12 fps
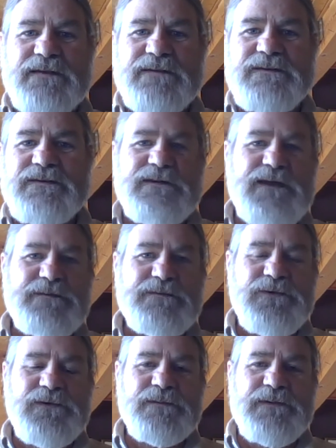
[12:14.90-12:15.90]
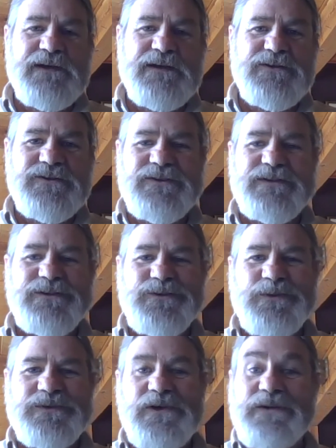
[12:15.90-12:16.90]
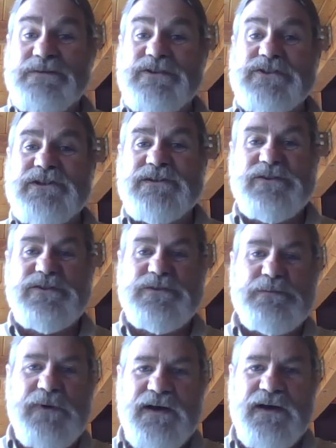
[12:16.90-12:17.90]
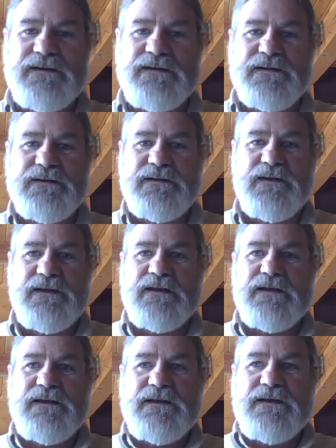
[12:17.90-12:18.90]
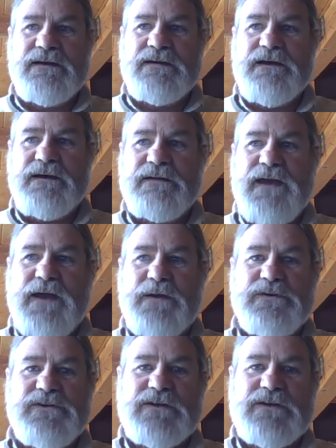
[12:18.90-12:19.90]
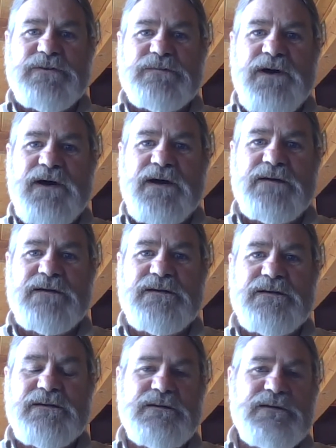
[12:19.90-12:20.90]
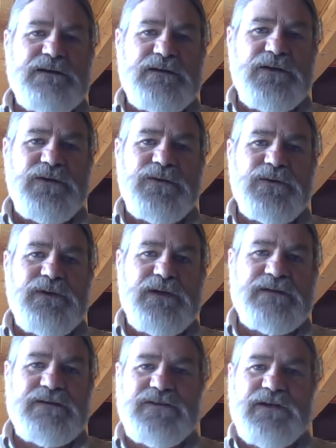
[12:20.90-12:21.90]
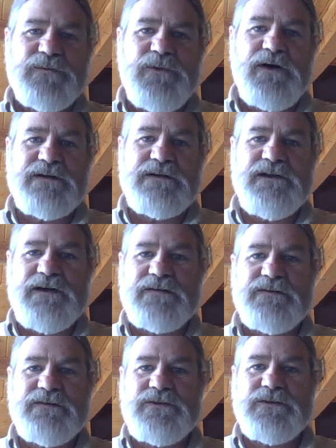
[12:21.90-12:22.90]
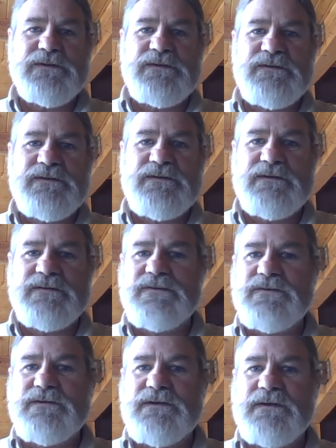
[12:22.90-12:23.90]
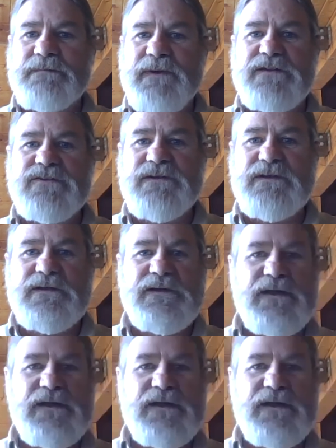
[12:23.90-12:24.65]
Good name for them, I guess, is what's called the Virginius mine, and that was actually mined in the local, like the San Juan tuff. So it's basic,